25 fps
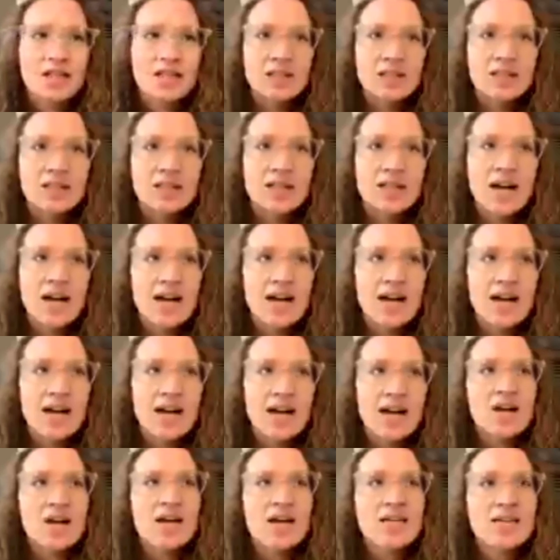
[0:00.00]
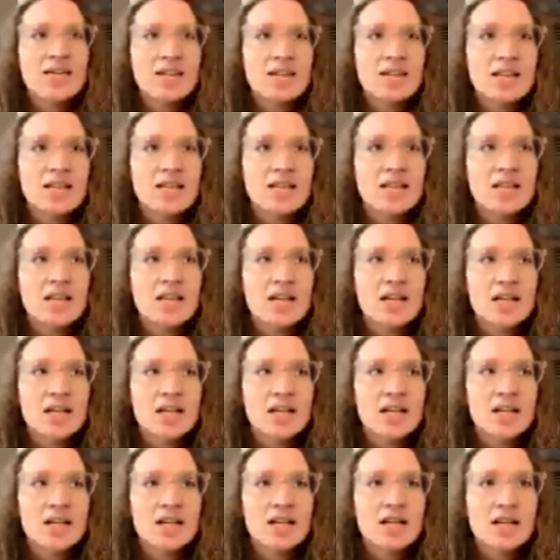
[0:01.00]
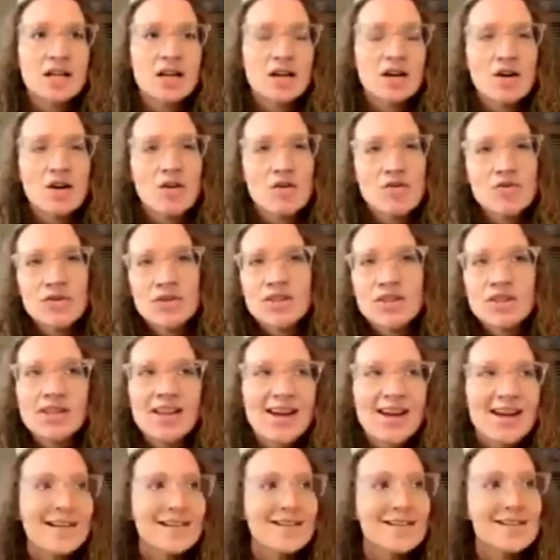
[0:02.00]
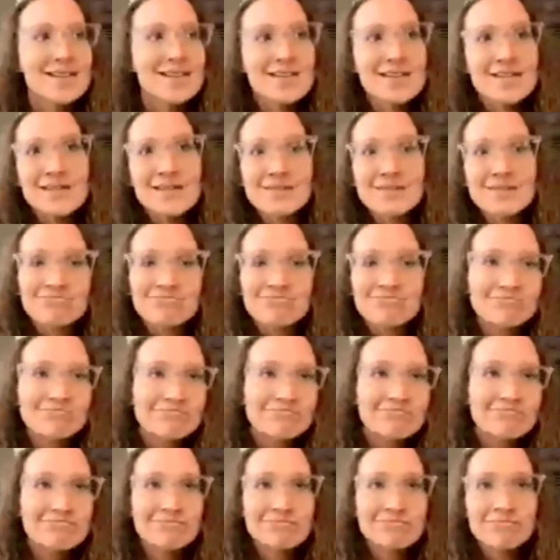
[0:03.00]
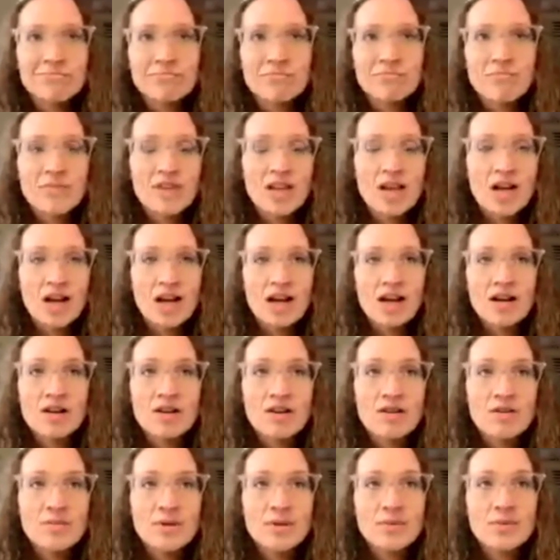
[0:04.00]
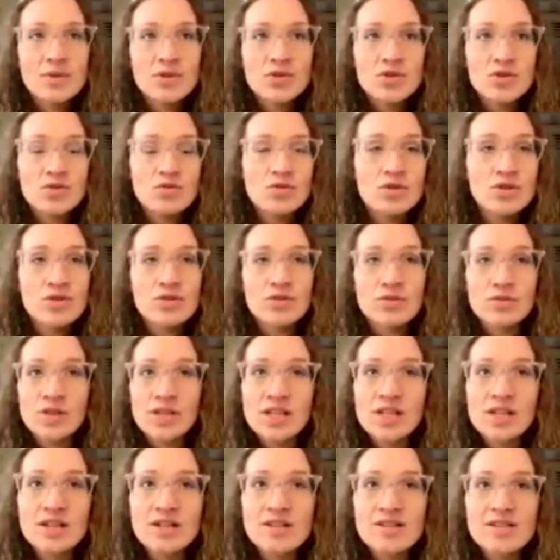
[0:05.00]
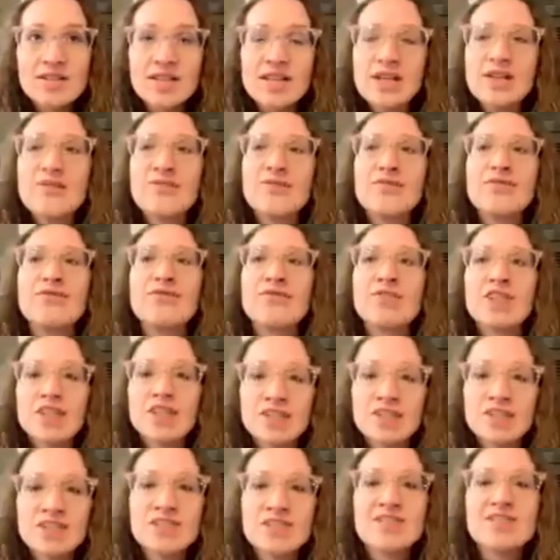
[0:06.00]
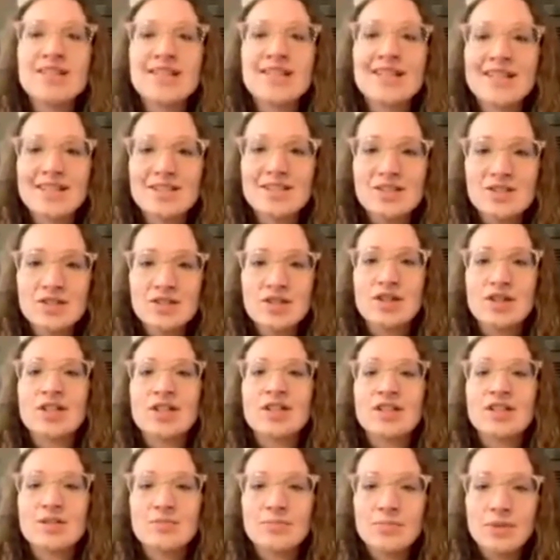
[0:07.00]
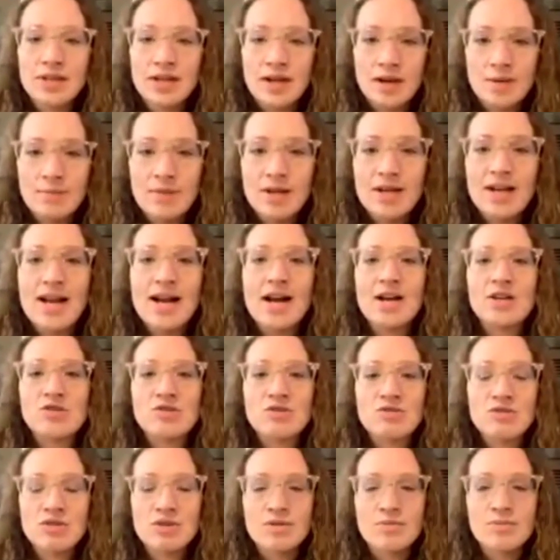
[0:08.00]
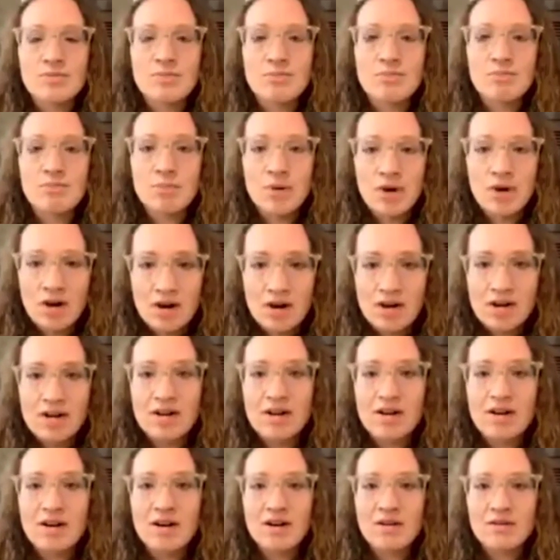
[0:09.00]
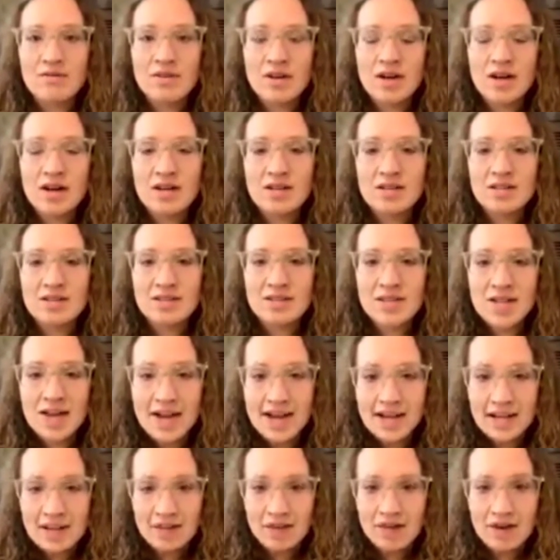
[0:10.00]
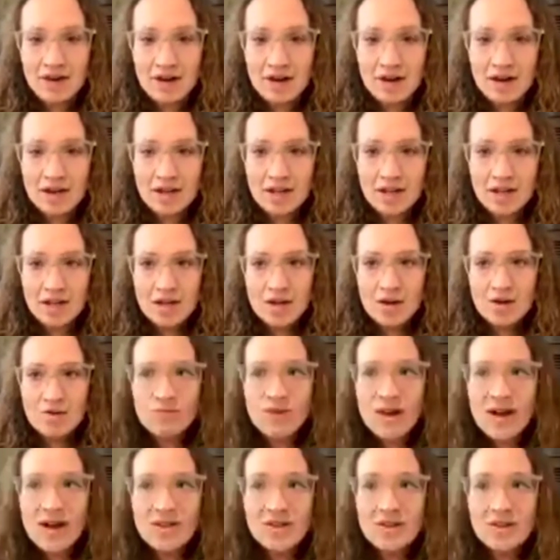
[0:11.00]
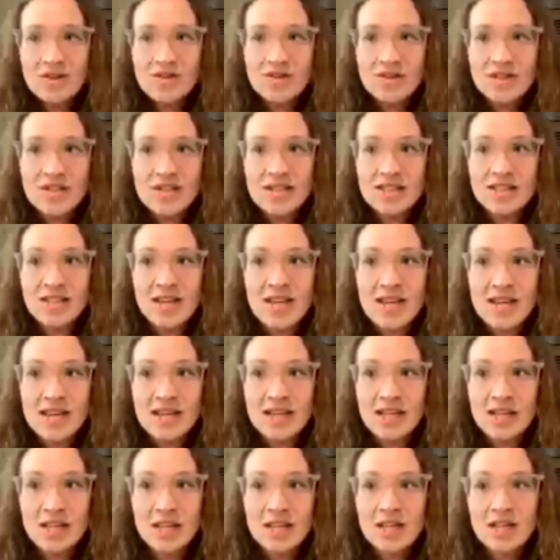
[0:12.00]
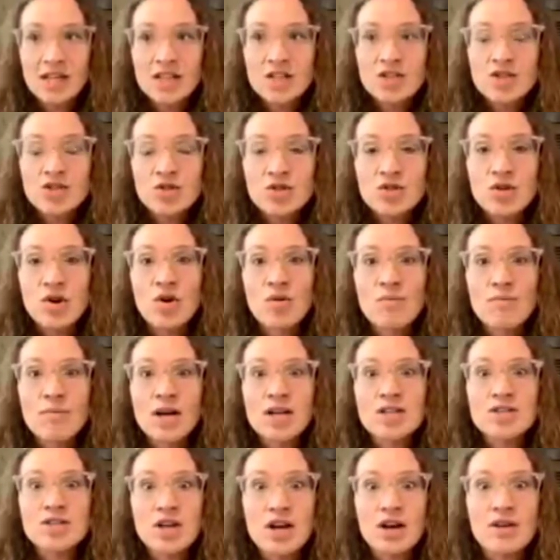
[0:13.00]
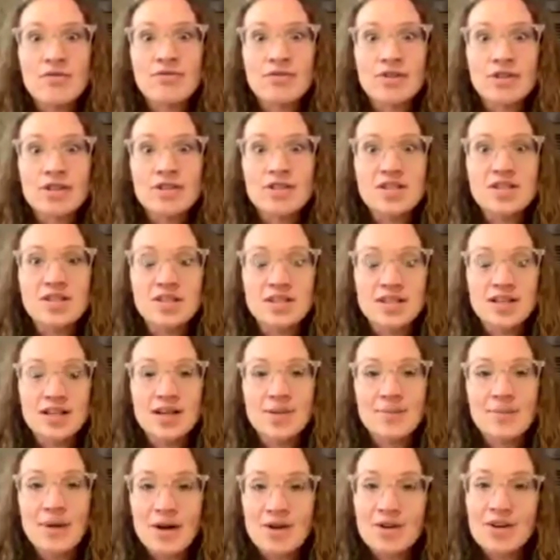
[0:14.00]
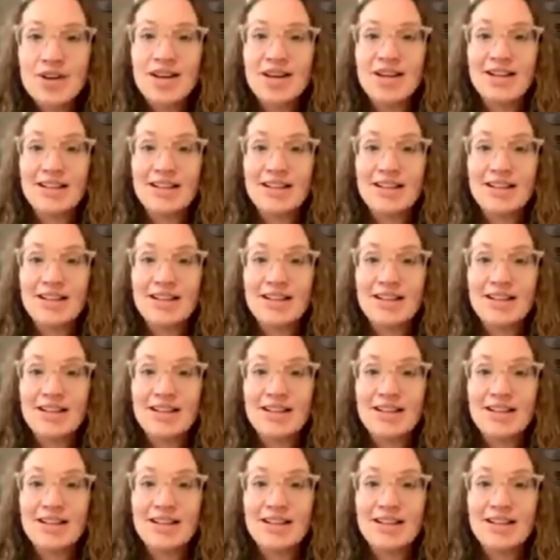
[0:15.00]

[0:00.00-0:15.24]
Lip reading: gosh, I think over the last, I don't know, maybe 2 or 3 years, it feels like it's starting to become a natural part of our dialogue, rather than like so much effort to think about it,